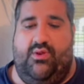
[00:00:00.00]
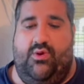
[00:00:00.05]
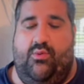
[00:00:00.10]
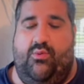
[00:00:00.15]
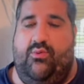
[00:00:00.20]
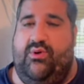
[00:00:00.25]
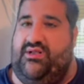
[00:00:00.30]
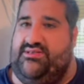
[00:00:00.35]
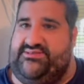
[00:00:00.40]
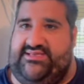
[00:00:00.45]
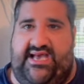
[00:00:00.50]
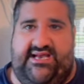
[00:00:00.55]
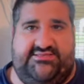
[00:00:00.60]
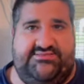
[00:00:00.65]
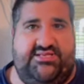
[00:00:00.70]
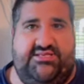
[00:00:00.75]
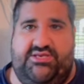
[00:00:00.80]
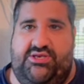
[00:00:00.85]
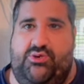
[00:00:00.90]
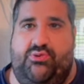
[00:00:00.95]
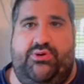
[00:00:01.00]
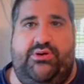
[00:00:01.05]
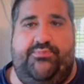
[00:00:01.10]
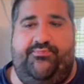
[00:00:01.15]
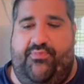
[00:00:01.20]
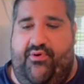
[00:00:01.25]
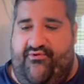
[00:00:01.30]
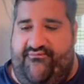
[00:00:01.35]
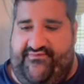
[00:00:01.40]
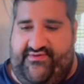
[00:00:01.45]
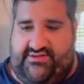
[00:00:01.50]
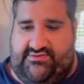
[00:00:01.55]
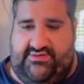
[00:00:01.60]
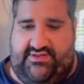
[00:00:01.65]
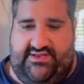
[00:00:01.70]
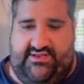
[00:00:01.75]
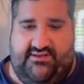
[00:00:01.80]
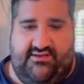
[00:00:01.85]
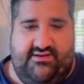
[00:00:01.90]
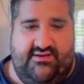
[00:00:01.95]
was executed
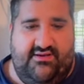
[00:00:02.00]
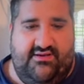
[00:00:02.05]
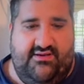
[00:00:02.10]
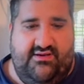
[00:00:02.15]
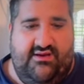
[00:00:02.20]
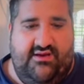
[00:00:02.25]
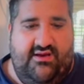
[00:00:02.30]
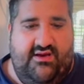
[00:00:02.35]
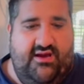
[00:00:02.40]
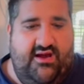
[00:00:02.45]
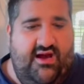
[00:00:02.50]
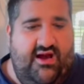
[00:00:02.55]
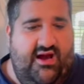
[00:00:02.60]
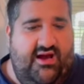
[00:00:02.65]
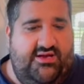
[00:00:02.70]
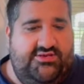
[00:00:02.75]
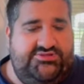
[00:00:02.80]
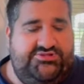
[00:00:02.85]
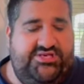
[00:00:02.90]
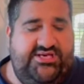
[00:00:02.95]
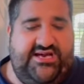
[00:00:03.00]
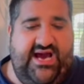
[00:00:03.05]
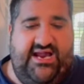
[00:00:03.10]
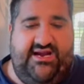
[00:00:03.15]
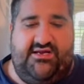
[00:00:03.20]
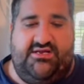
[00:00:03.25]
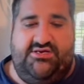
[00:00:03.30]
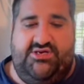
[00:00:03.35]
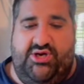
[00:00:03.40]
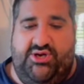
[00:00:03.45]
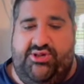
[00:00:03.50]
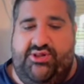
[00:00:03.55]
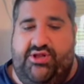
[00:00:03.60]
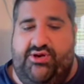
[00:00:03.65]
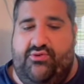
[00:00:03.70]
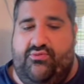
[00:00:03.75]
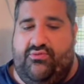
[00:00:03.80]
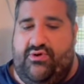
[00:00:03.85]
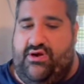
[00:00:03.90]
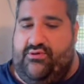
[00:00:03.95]
perfectly. She got a good
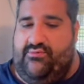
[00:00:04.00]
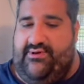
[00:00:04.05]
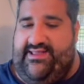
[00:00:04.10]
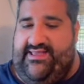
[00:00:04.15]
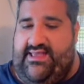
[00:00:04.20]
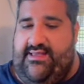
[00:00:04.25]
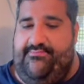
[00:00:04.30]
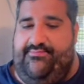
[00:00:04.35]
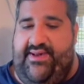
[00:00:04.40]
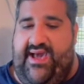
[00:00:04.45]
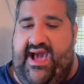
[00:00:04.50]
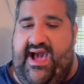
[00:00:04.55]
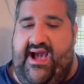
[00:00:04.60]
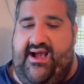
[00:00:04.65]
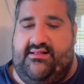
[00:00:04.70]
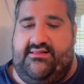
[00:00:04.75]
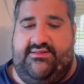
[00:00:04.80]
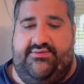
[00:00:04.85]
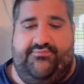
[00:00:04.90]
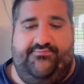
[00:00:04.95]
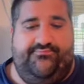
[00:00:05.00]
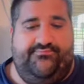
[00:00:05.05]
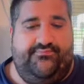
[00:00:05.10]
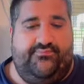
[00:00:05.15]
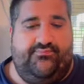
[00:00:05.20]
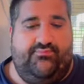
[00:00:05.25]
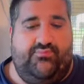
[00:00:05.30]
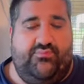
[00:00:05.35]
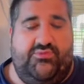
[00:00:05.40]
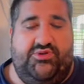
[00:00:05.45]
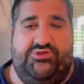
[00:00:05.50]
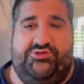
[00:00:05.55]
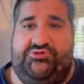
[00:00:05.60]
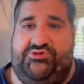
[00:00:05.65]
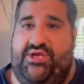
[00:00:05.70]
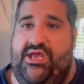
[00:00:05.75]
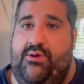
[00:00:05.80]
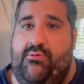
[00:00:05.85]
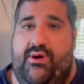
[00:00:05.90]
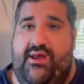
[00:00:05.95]
little run with Impact,
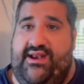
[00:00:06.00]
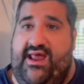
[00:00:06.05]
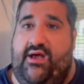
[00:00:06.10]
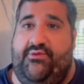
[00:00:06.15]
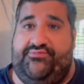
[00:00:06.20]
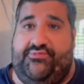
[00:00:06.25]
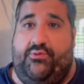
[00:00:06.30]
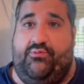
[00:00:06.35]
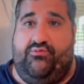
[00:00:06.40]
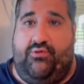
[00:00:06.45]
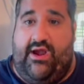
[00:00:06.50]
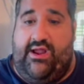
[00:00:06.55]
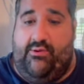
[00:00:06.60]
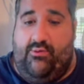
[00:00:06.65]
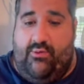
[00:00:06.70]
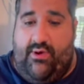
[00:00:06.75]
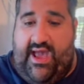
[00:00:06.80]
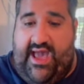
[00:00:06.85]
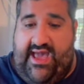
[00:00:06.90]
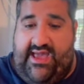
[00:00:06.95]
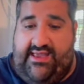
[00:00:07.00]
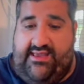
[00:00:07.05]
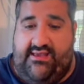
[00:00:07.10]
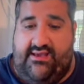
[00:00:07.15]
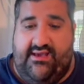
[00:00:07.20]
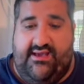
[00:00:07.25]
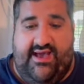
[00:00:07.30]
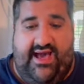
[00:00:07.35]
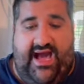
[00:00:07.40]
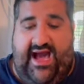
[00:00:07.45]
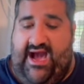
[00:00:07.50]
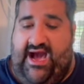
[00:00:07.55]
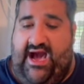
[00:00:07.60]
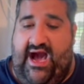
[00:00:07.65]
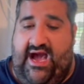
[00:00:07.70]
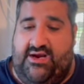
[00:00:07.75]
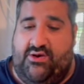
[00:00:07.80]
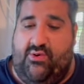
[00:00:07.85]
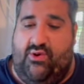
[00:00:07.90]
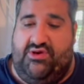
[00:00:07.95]
she went out the right way at
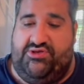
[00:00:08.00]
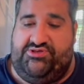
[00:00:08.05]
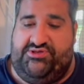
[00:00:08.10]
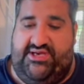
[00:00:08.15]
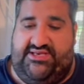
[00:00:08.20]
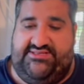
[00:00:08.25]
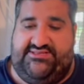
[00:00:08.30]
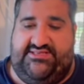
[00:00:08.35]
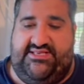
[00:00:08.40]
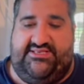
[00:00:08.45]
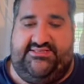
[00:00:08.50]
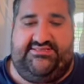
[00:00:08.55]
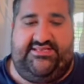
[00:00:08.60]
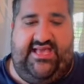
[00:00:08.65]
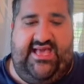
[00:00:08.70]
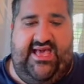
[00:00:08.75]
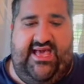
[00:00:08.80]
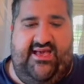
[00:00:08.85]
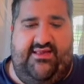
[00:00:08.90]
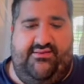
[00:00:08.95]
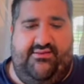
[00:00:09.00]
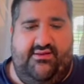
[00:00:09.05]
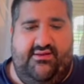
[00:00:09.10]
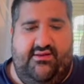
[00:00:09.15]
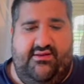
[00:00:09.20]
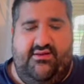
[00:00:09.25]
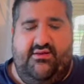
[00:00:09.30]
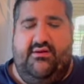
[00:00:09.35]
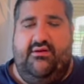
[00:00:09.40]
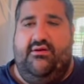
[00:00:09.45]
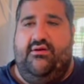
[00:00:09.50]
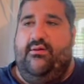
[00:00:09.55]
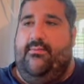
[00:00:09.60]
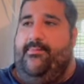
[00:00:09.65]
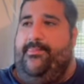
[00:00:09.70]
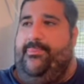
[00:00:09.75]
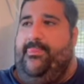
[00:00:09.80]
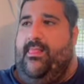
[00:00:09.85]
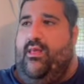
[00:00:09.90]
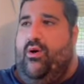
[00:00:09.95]
Hardcore Justice, and
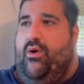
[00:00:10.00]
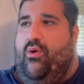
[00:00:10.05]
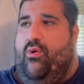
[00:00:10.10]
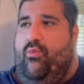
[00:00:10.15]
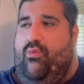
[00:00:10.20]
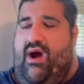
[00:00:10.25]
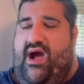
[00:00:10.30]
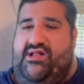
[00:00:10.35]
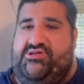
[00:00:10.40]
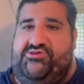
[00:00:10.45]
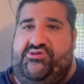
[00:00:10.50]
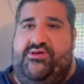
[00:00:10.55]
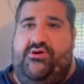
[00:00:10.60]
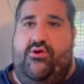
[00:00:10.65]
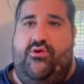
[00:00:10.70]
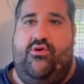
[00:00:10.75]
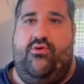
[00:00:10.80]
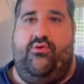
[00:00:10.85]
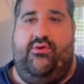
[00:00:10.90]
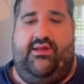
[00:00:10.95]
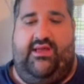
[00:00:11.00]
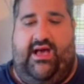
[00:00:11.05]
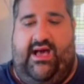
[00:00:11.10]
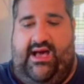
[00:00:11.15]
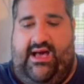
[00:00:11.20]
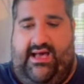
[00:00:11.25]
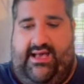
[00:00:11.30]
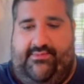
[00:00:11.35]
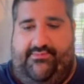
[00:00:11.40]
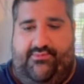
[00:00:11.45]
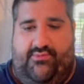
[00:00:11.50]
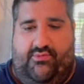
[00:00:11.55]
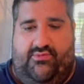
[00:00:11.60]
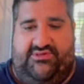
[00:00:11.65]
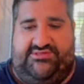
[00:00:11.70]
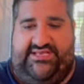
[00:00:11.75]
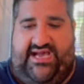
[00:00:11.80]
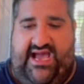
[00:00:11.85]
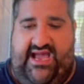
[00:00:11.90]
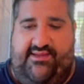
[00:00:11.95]
watching her um,
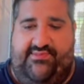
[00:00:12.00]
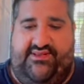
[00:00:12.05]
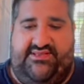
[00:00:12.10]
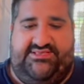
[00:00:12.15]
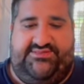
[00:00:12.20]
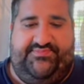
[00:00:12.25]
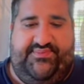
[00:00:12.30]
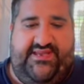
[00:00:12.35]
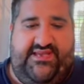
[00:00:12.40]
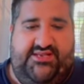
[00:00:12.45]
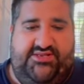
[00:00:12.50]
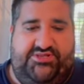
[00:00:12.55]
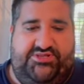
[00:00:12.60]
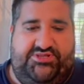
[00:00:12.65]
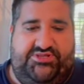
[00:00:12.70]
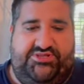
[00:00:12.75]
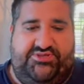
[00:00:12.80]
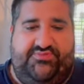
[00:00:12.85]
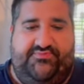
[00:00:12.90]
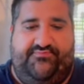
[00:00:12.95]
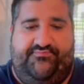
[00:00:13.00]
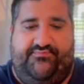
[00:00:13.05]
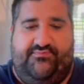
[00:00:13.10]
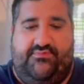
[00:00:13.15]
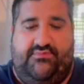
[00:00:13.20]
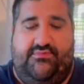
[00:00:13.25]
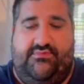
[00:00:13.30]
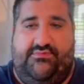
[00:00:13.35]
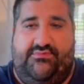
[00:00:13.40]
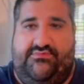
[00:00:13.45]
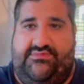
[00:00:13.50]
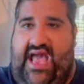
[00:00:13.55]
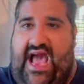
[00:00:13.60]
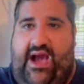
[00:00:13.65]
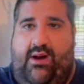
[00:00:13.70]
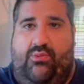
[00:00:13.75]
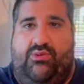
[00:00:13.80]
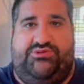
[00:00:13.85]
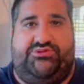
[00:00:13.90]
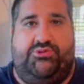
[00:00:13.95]
retirement speech,
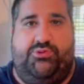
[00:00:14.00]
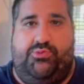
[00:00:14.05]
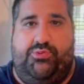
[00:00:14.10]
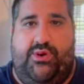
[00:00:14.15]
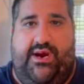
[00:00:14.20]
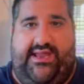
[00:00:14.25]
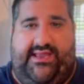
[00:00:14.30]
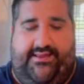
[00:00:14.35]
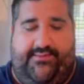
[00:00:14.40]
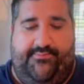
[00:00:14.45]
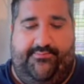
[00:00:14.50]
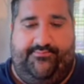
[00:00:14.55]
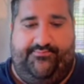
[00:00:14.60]
that was great.